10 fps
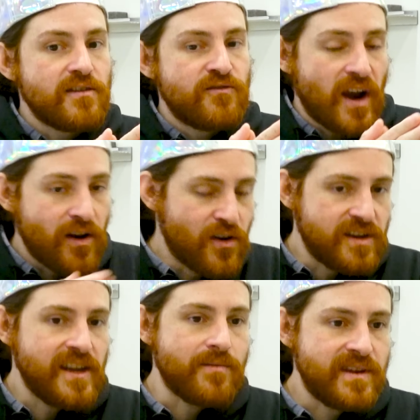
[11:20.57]

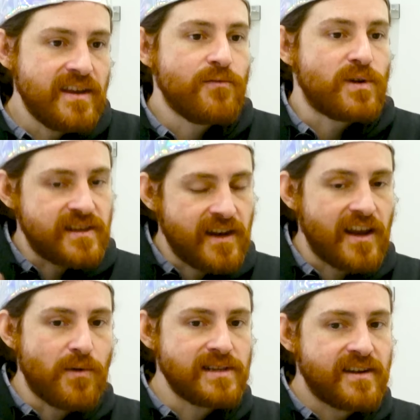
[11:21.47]
regular DMT, what's in
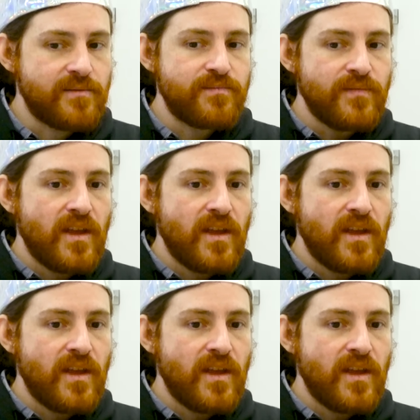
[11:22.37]
ayahuasca,